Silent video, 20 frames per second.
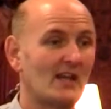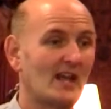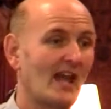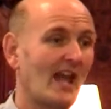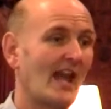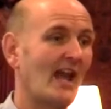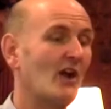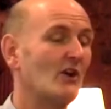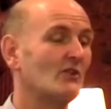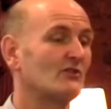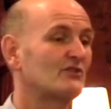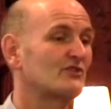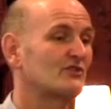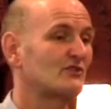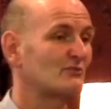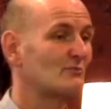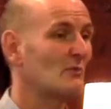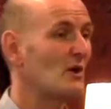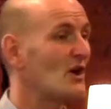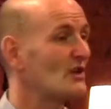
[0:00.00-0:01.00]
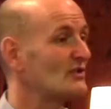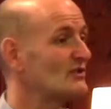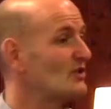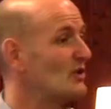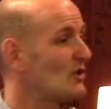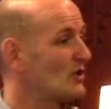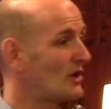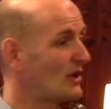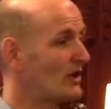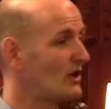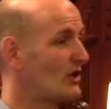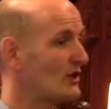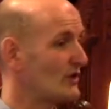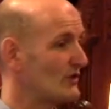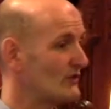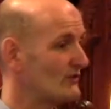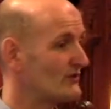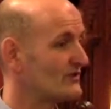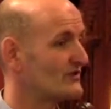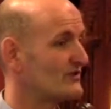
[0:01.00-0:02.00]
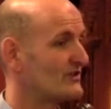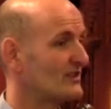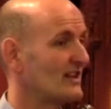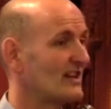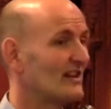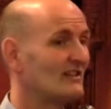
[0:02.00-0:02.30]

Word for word: how smart your clothes